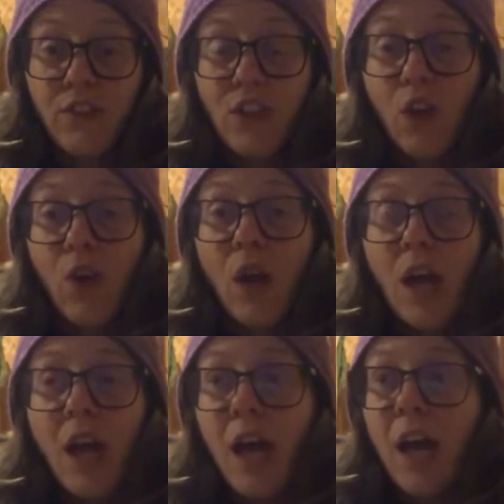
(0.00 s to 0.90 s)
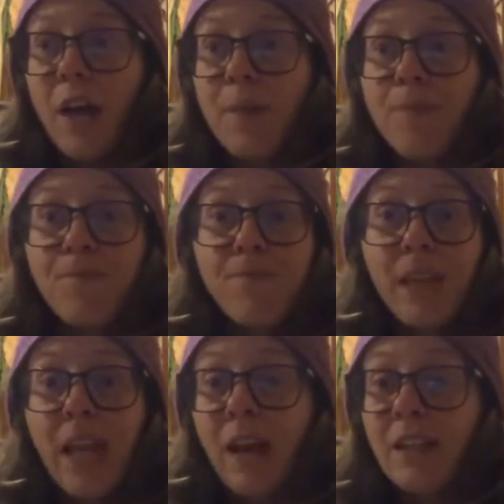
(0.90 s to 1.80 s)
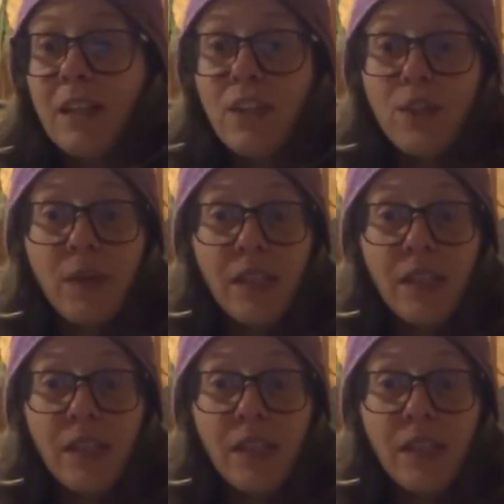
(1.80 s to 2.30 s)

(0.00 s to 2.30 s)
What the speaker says: So yeah, let's do it.